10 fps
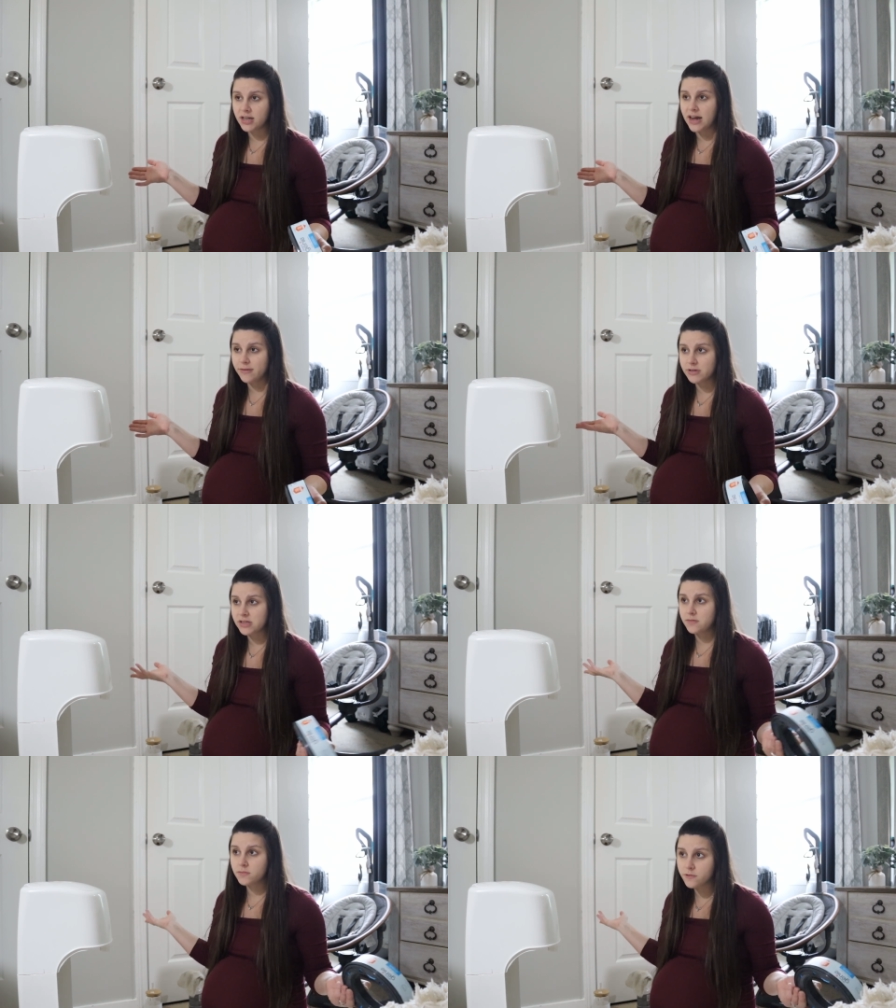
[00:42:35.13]
And I
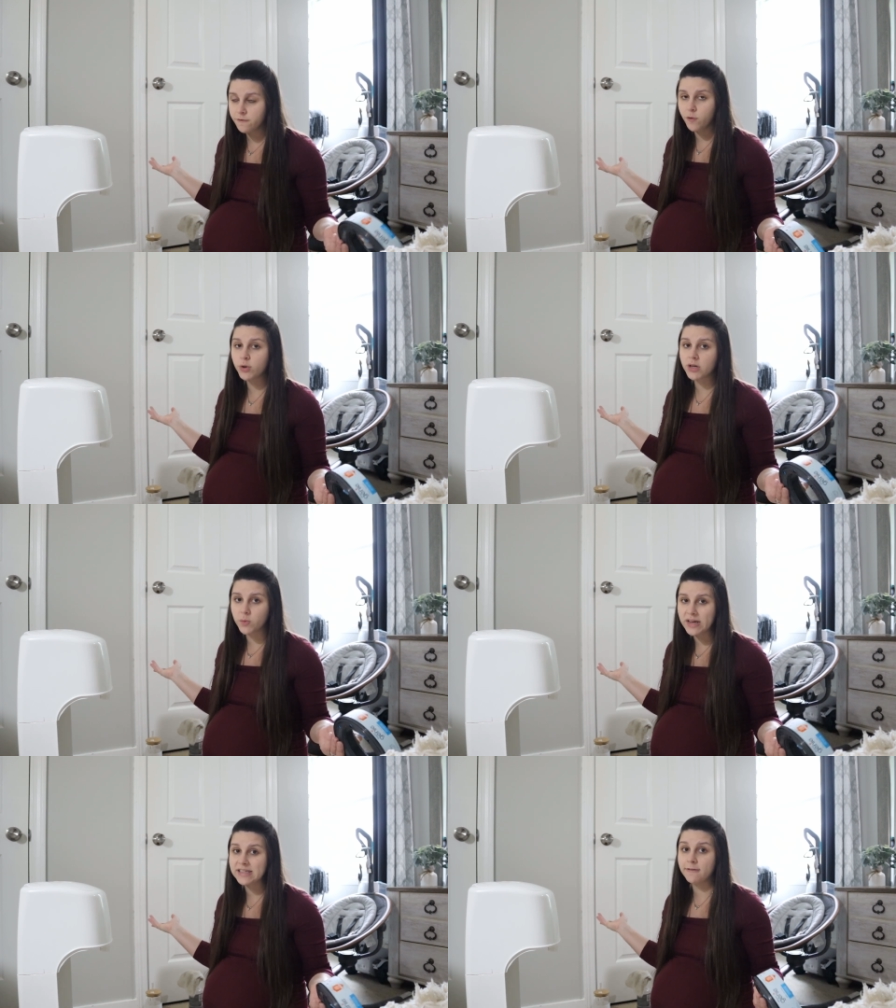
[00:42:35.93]
was 40
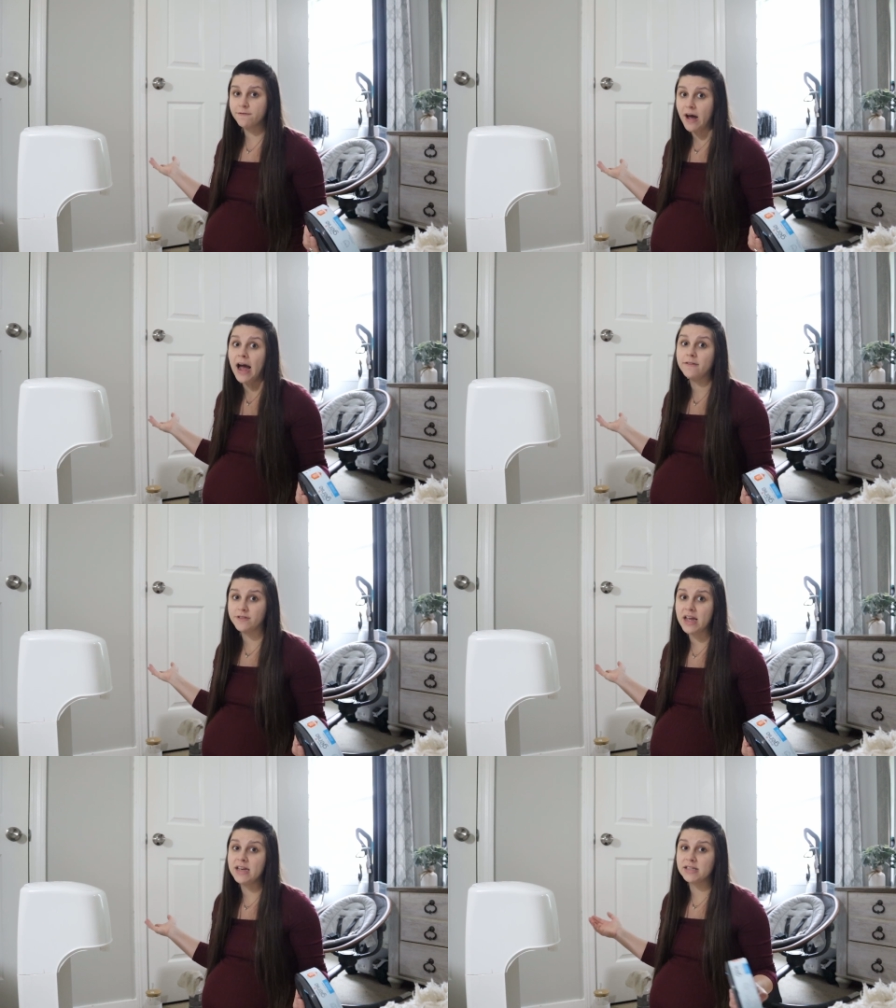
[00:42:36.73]
weeks and
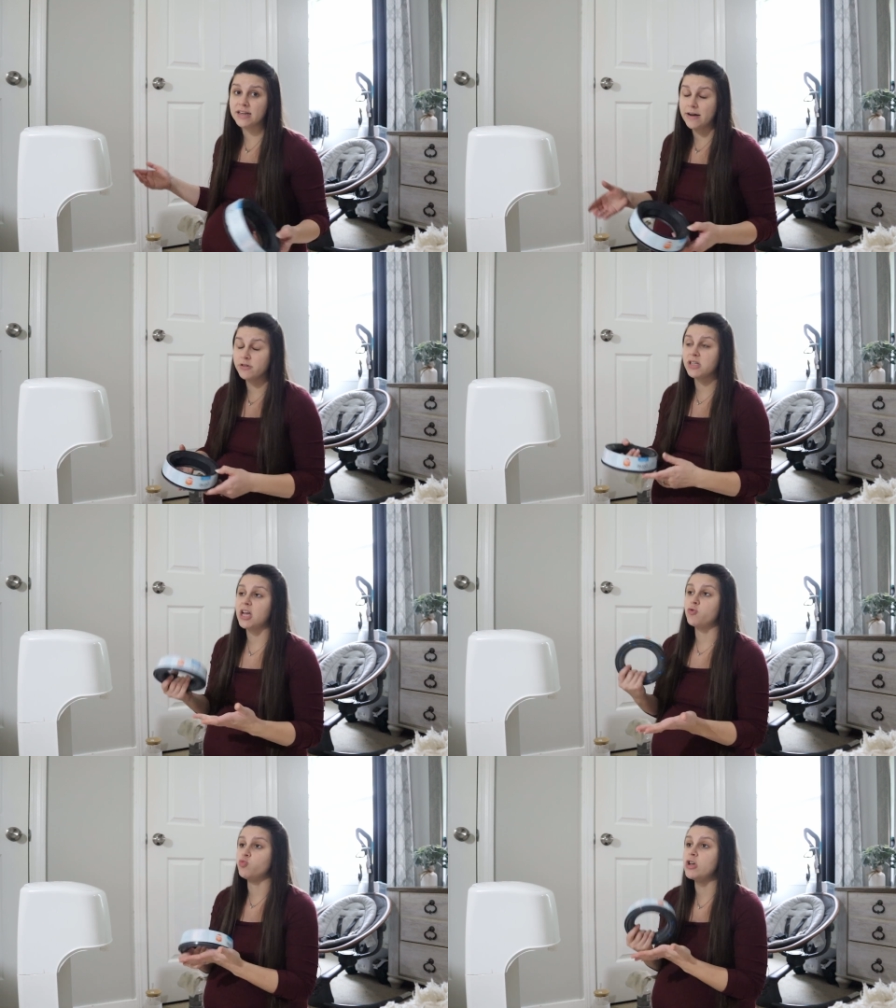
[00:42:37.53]
five days. And I was
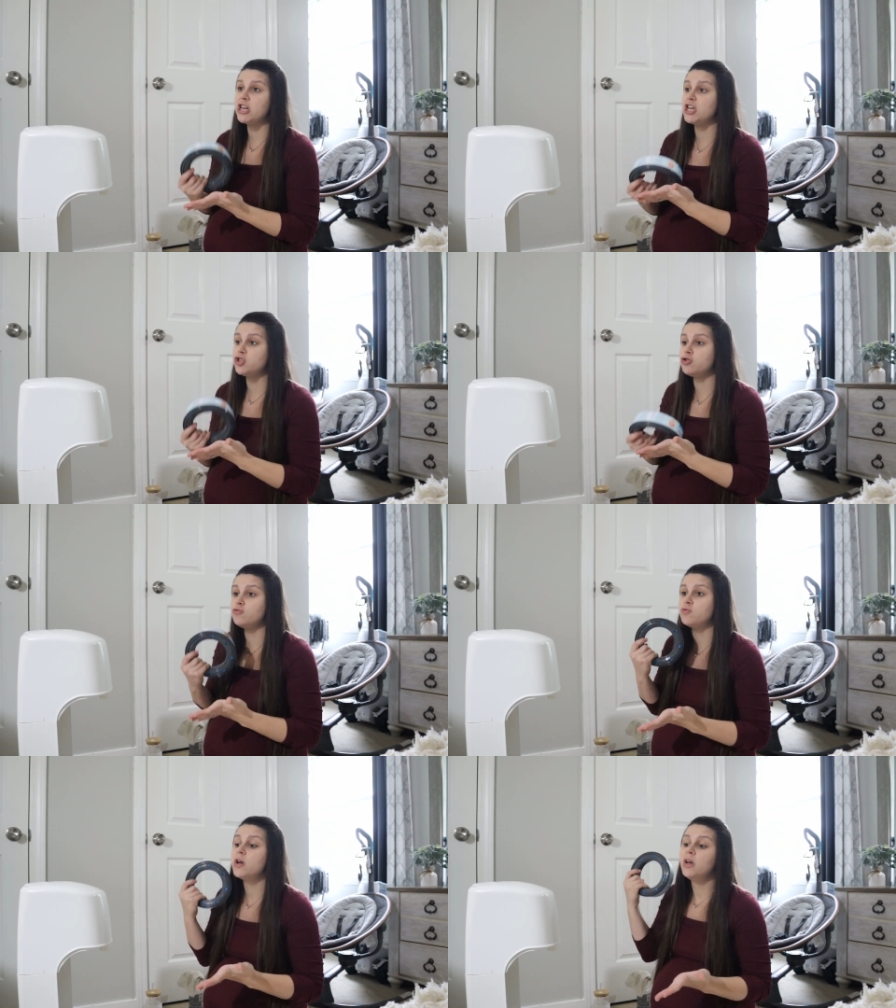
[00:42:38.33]
like, we need
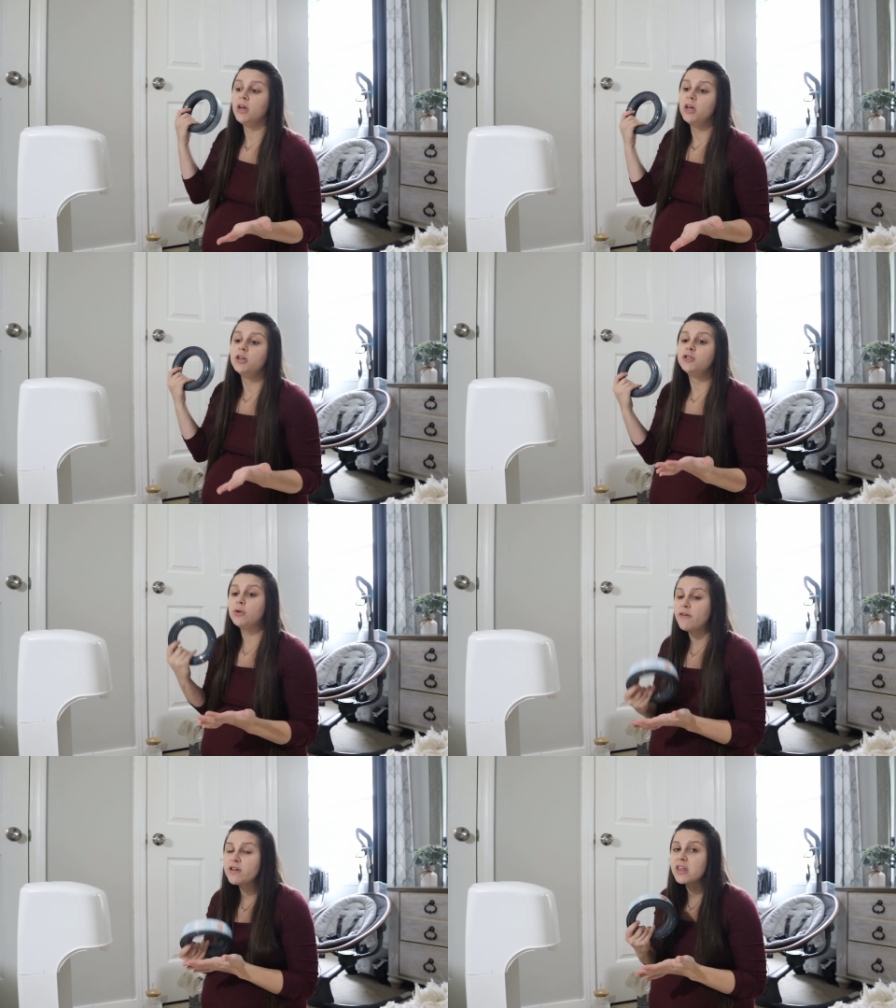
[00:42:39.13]
to
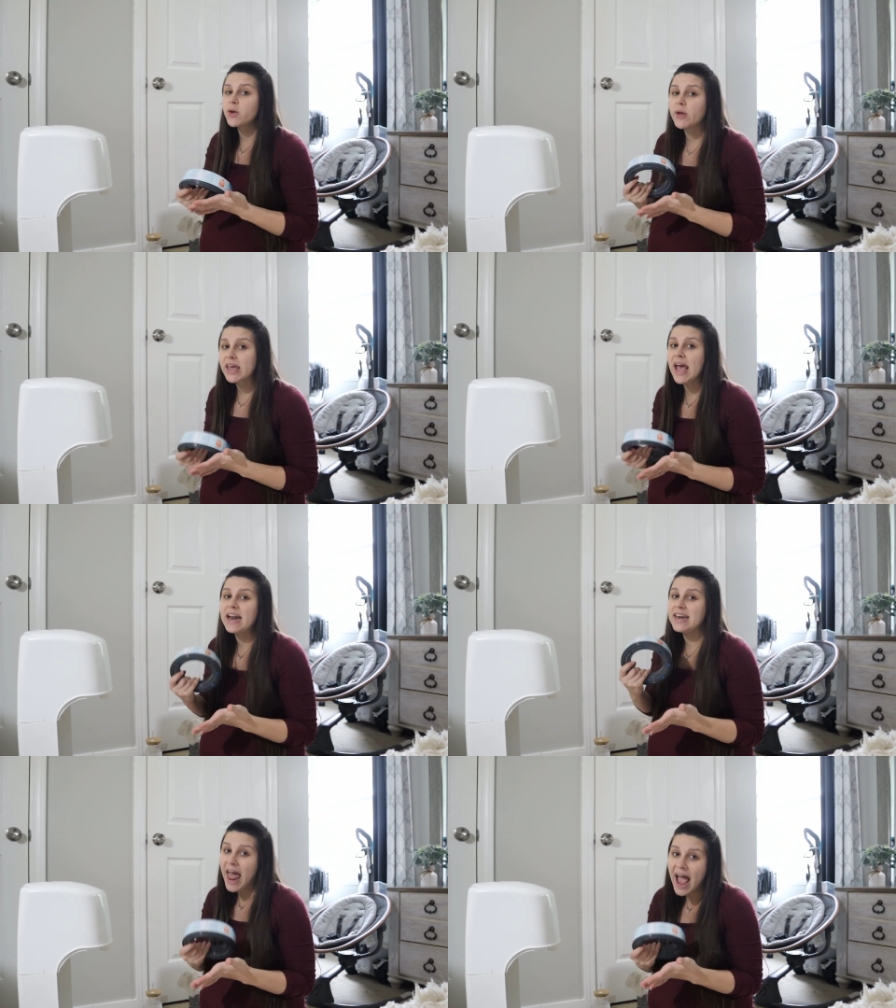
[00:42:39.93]
do everything we can